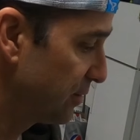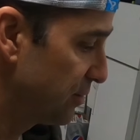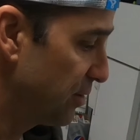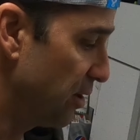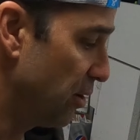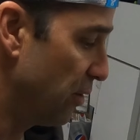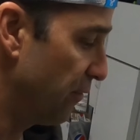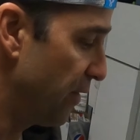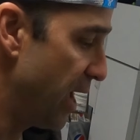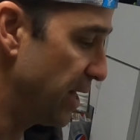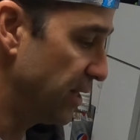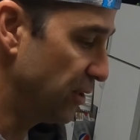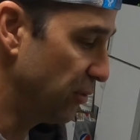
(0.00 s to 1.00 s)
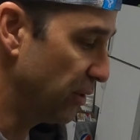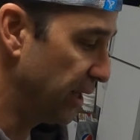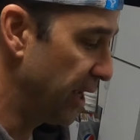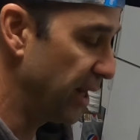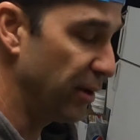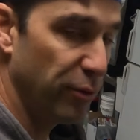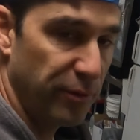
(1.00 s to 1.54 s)
So if I had to do it
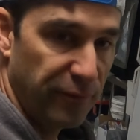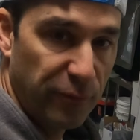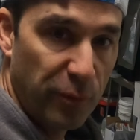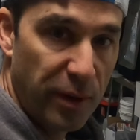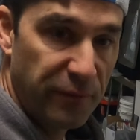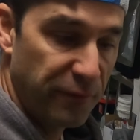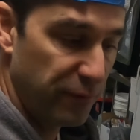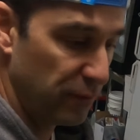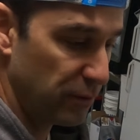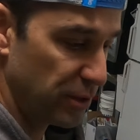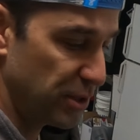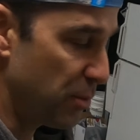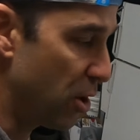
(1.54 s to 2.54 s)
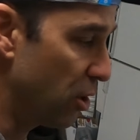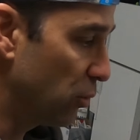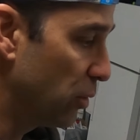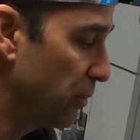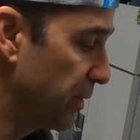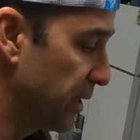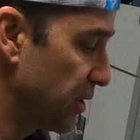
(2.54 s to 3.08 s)
again, I would have went for a smaller
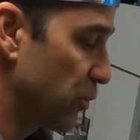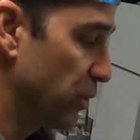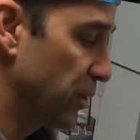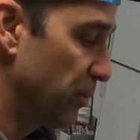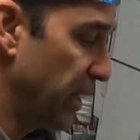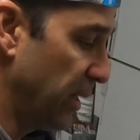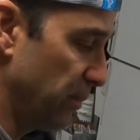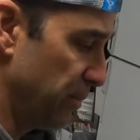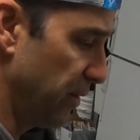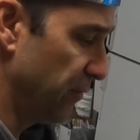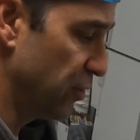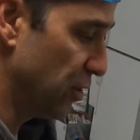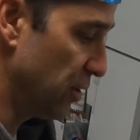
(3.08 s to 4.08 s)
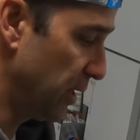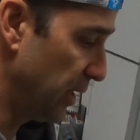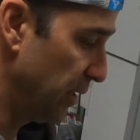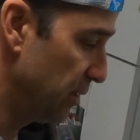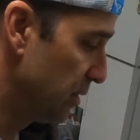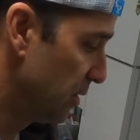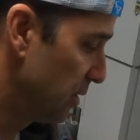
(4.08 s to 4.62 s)
one, because when you're making beef
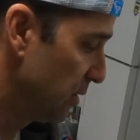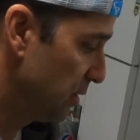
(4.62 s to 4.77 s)
jerky,